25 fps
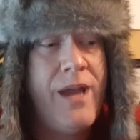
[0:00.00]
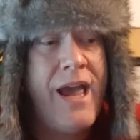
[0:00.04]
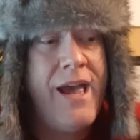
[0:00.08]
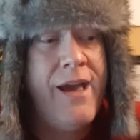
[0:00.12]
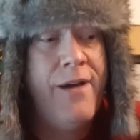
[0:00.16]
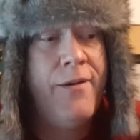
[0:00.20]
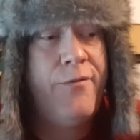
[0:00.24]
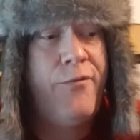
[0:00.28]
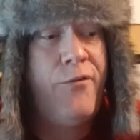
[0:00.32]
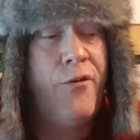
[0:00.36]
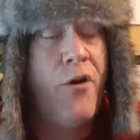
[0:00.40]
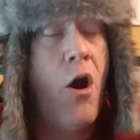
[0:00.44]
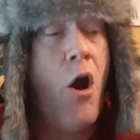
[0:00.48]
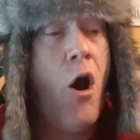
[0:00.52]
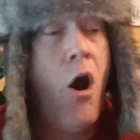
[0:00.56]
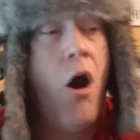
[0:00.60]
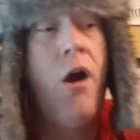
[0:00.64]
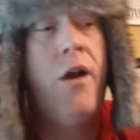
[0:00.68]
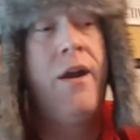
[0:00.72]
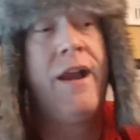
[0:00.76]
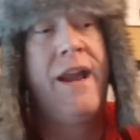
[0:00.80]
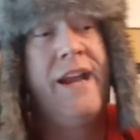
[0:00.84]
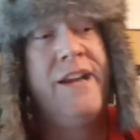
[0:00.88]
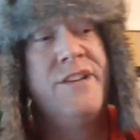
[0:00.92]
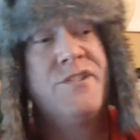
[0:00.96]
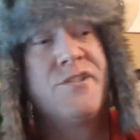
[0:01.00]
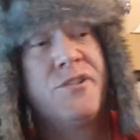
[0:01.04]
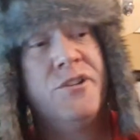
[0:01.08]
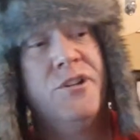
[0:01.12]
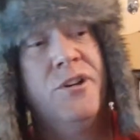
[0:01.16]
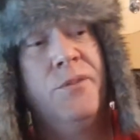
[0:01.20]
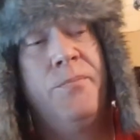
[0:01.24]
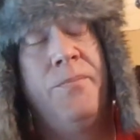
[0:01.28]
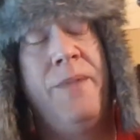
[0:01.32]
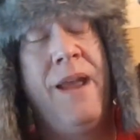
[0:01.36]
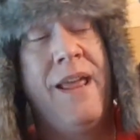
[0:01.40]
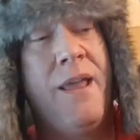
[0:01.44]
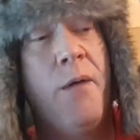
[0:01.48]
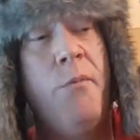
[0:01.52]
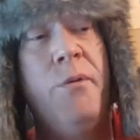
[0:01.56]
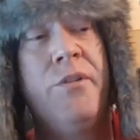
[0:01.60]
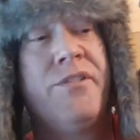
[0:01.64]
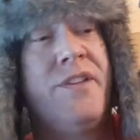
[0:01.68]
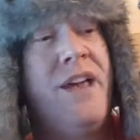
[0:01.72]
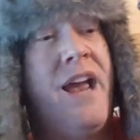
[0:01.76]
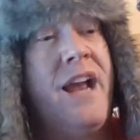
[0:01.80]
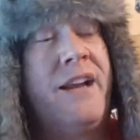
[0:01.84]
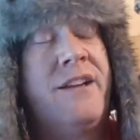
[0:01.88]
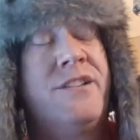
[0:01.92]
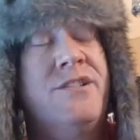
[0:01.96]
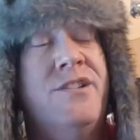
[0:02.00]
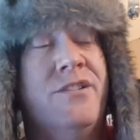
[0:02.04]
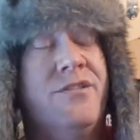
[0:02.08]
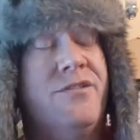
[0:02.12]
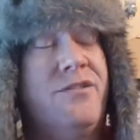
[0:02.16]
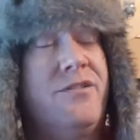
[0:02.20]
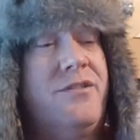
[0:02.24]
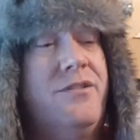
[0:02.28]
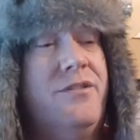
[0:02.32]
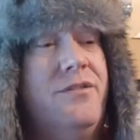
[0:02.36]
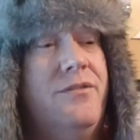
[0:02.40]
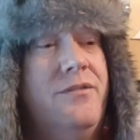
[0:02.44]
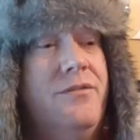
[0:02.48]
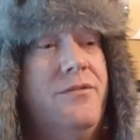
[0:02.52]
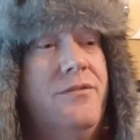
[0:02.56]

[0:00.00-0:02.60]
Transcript: for our age group, man, that was like just